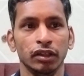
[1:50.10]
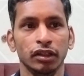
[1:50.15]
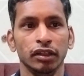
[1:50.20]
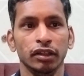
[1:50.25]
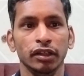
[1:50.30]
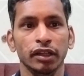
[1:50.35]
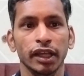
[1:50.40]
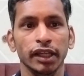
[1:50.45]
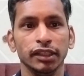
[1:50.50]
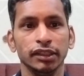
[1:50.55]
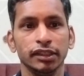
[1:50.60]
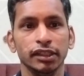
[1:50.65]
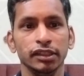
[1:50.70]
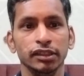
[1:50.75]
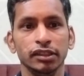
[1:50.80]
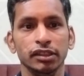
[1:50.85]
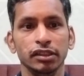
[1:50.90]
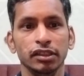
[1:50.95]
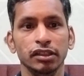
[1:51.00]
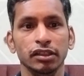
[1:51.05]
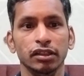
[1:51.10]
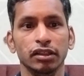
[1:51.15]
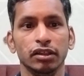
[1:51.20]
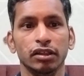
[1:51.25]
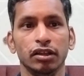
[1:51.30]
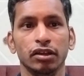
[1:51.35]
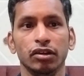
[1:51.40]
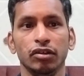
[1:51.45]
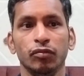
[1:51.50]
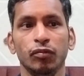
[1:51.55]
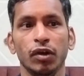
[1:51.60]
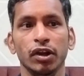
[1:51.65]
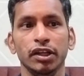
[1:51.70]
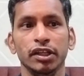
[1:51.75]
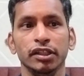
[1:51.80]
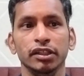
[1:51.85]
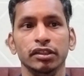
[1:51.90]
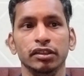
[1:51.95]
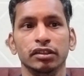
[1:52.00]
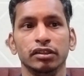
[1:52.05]
Next is
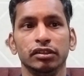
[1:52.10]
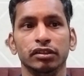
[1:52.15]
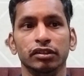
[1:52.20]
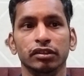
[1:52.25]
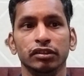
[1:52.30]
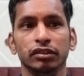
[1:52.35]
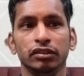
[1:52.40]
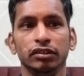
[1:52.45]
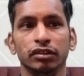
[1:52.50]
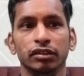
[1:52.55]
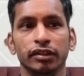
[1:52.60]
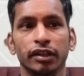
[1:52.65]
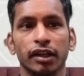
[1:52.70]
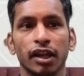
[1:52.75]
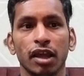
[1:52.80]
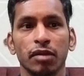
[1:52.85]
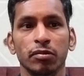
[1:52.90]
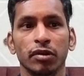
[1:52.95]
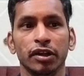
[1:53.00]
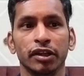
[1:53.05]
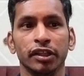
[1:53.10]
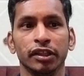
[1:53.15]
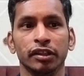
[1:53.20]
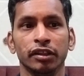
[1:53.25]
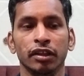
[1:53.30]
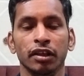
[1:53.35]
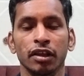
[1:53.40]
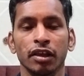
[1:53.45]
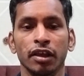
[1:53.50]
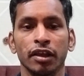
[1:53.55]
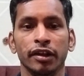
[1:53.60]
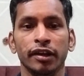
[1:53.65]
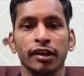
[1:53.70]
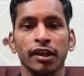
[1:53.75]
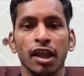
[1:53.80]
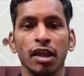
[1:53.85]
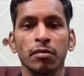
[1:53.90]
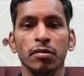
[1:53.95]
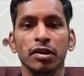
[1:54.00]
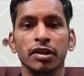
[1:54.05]
what is reliability.
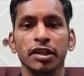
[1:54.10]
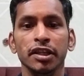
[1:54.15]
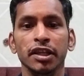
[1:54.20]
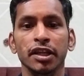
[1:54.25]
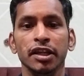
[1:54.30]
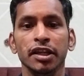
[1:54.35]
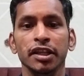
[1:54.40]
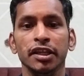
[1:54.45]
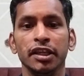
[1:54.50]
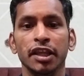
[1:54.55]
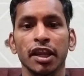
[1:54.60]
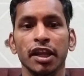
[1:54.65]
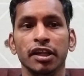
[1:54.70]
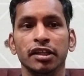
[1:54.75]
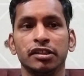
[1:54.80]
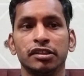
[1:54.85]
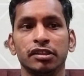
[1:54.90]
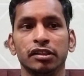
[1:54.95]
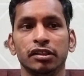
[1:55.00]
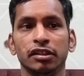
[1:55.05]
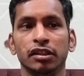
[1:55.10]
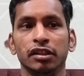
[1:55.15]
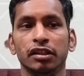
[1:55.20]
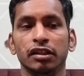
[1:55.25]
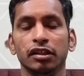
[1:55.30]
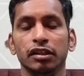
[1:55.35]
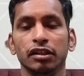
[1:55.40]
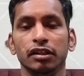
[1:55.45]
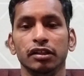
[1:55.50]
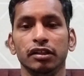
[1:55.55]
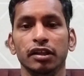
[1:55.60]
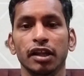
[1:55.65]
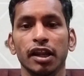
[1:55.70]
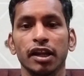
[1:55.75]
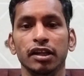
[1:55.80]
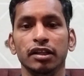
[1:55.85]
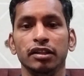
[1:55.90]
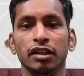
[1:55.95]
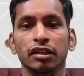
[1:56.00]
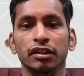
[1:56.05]
Reliability indicates
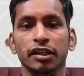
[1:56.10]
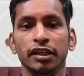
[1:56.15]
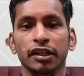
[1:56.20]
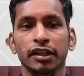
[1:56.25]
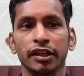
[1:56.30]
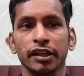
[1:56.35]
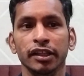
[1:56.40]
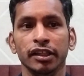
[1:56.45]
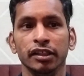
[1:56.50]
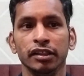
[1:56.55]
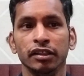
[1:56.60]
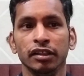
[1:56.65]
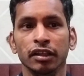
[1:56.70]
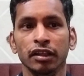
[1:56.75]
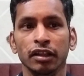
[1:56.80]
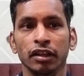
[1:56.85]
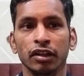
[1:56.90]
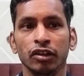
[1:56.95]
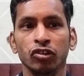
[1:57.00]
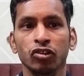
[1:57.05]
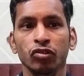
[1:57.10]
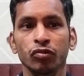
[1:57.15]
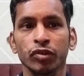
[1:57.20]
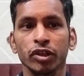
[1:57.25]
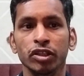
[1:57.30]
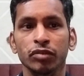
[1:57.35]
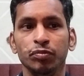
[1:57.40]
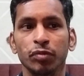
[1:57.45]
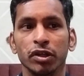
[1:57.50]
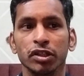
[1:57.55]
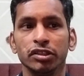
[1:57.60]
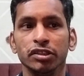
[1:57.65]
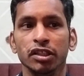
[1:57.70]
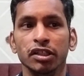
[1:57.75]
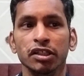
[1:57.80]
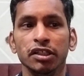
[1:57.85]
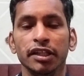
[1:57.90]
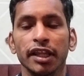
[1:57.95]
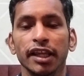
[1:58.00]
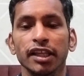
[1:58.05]
that the degree to which
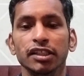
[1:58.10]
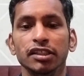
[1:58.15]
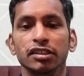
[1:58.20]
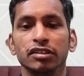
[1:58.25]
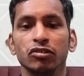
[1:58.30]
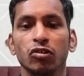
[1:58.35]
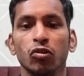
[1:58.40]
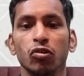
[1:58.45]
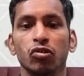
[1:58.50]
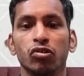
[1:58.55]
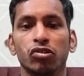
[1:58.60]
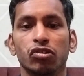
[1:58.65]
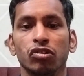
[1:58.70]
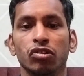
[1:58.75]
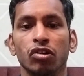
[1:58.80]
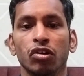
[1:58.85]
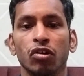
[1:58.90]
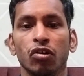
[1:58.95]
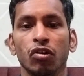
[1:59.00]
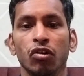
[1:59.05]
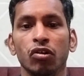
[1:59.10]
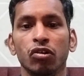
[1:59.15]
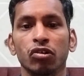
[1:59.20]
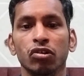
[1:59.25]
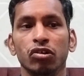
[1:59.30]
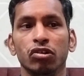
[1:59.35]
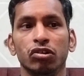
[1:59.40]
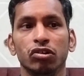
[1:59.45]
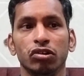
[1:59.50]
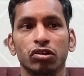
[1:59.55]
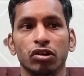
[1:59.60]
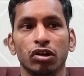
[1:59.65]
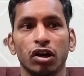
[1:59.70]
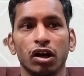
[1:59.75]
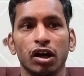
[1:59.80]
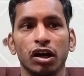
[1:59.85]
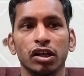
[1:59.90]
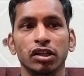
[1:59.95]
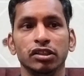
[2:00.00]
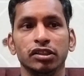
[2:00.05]
person test score
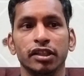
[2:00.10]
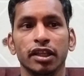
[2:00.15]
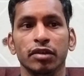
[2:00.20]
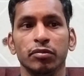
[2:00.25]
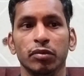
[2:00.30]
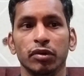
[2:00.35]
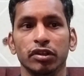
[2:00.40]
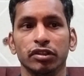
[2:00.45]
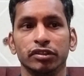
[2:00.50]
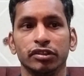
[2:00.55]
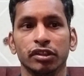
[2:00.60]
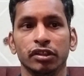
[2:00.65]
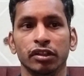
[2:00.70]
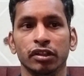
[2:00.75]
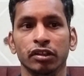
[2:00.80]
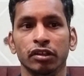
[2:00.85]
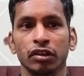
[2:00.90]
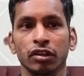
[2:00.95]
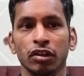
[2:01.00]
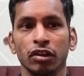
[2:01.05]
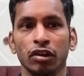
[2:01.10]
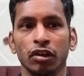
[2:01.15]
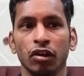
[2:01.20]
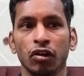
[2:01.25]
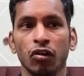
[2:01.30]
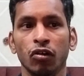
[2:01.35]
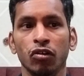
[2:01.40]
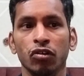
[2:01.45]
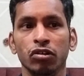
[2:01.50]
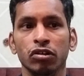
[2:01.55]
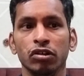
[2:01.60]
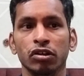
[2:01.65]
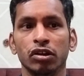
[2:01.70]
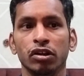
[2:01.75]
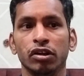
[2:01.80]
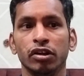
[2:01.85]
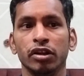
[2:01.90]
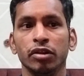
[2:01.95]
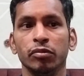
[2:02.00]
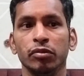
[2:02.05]
are stable or
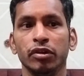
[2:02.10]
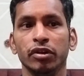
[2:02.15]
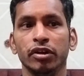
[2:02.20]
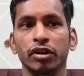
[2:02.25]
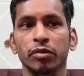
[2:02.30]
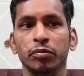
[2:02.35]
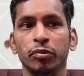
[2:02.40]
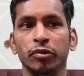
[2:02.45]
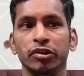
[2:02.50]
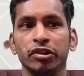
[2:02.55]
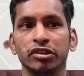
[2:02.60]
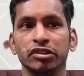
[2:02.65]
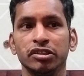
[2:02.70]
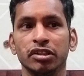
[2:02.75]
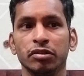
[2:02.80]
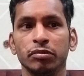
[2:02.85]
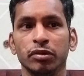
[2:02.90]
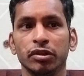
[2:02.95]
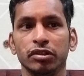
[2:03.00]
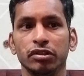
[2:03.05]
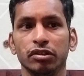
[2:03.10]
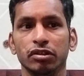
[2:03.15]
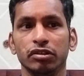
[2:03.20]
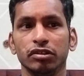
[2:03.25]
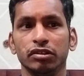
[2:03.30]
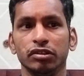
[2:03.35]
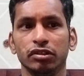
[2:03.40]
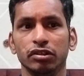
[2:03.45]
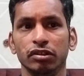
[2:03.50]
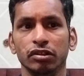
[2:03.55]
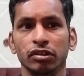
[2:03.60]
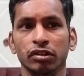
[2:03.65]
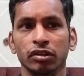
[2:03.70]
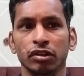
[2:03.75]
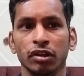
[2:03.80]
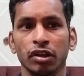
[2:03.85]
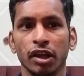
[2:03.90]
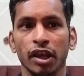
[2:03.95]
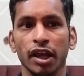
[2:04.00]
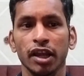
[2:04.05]
reproducible
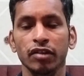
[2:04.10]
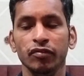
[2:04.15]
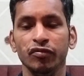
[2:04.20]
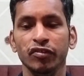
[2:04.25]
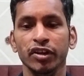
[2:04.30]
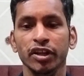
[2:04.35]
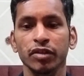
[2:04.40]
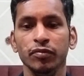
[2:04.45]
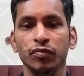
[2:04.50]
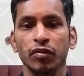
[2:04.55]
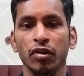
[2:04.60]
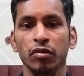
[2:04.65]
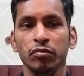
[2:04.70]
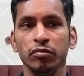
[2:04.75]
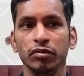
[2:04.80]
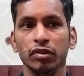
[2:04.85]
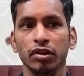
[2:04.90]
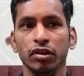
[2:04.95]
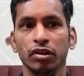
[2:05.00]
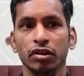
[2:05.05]
and free from